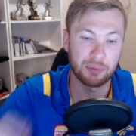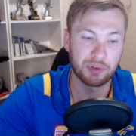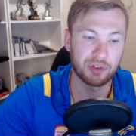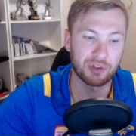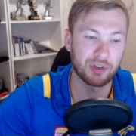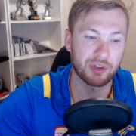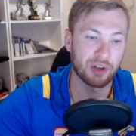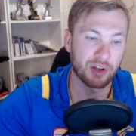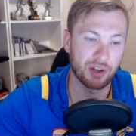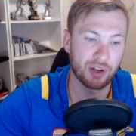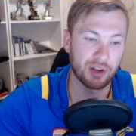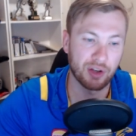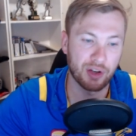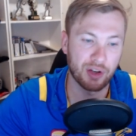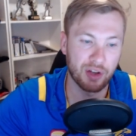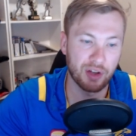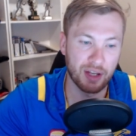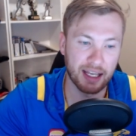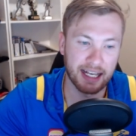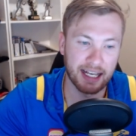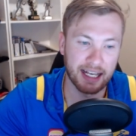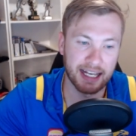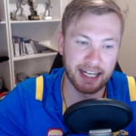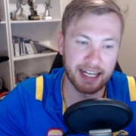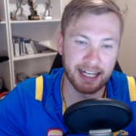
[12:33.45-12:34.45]
So
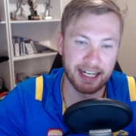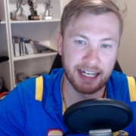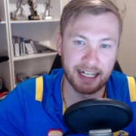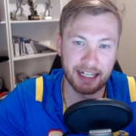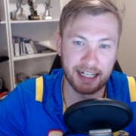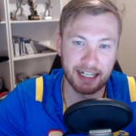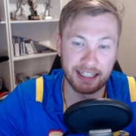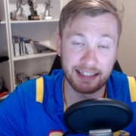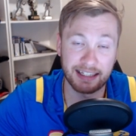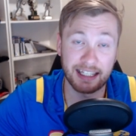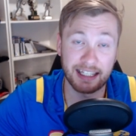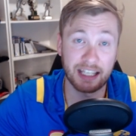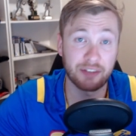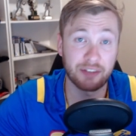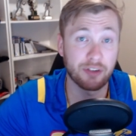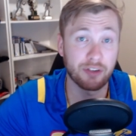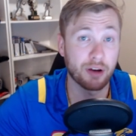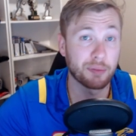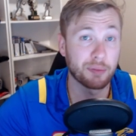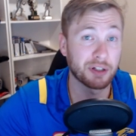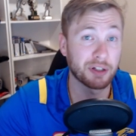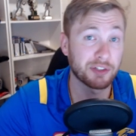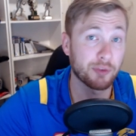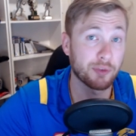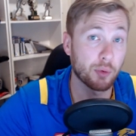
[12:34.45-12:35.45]
uh, thank you very
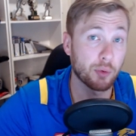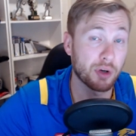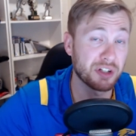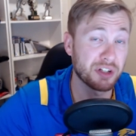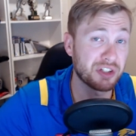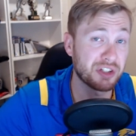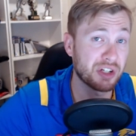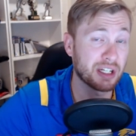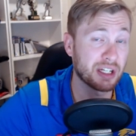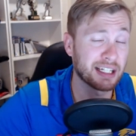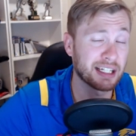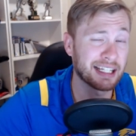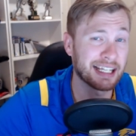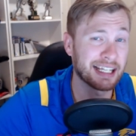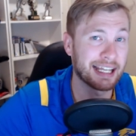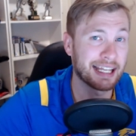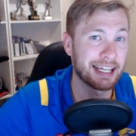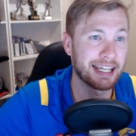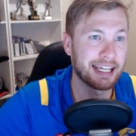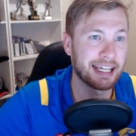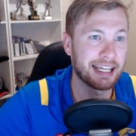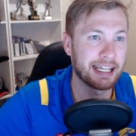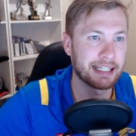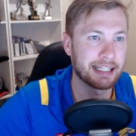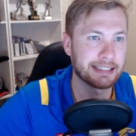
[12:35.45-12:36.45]
much for watching,
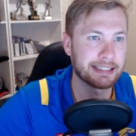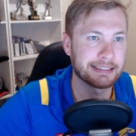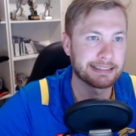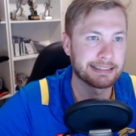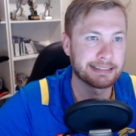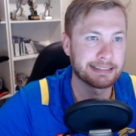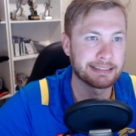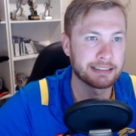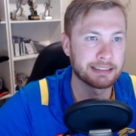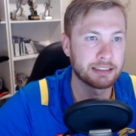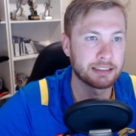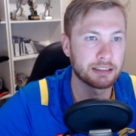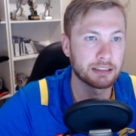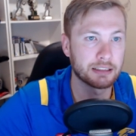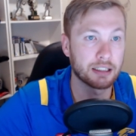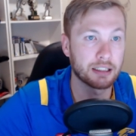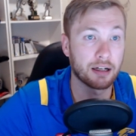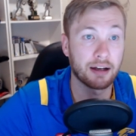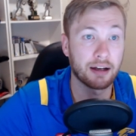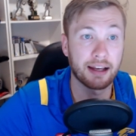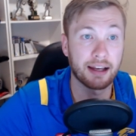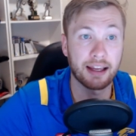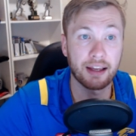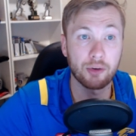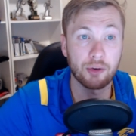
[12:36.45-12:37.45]
and
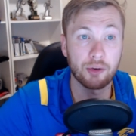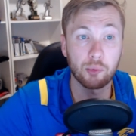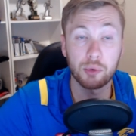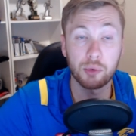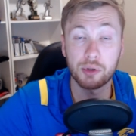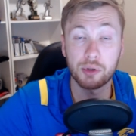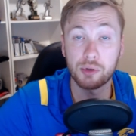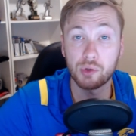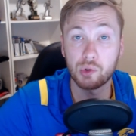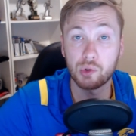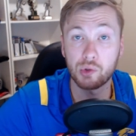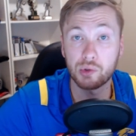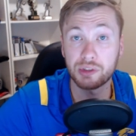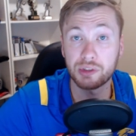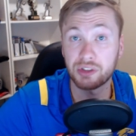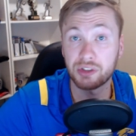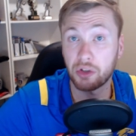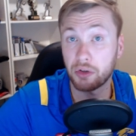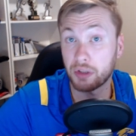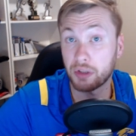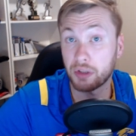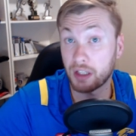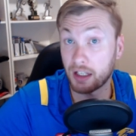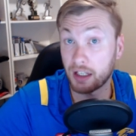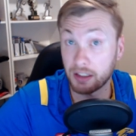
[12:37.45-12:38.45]
I will see
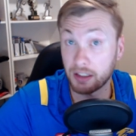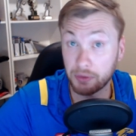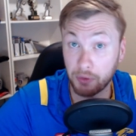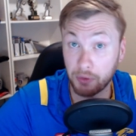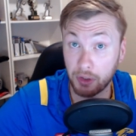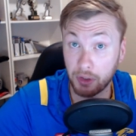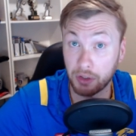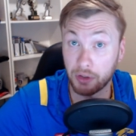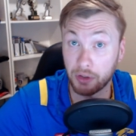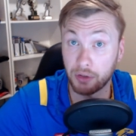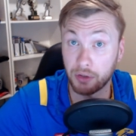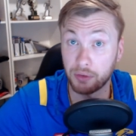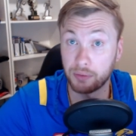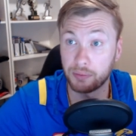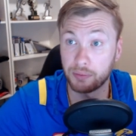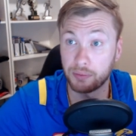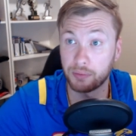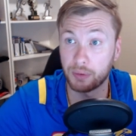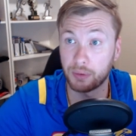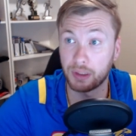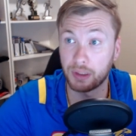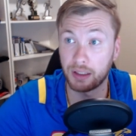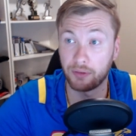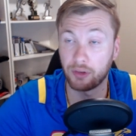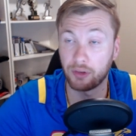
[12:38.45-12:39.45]
you in the next video
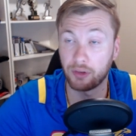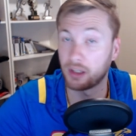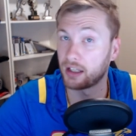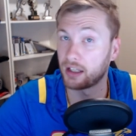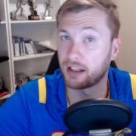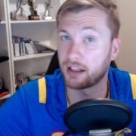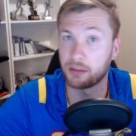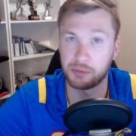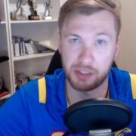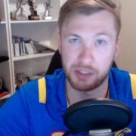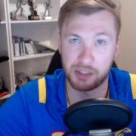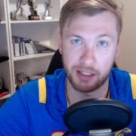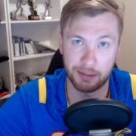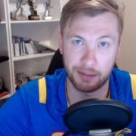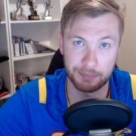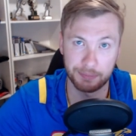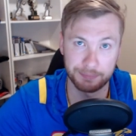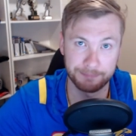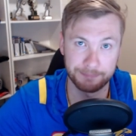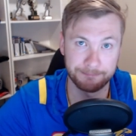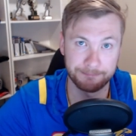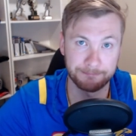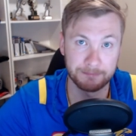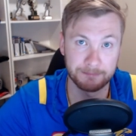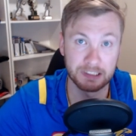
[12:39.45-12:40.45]
whenever that comes out.
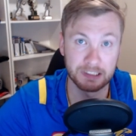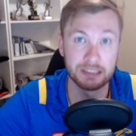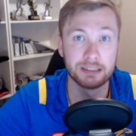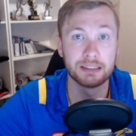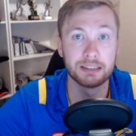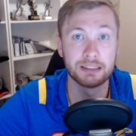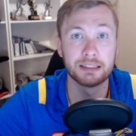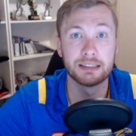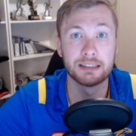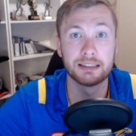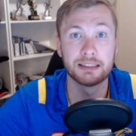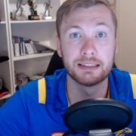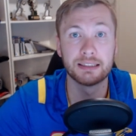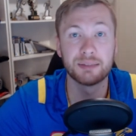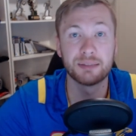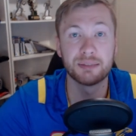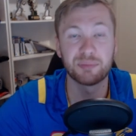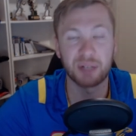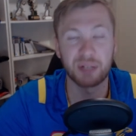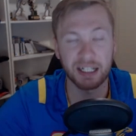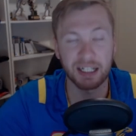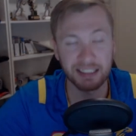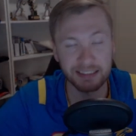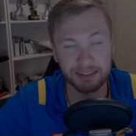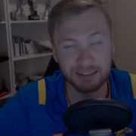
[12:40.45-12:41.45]

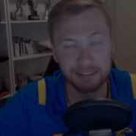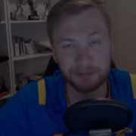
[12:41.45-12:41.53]
Bye.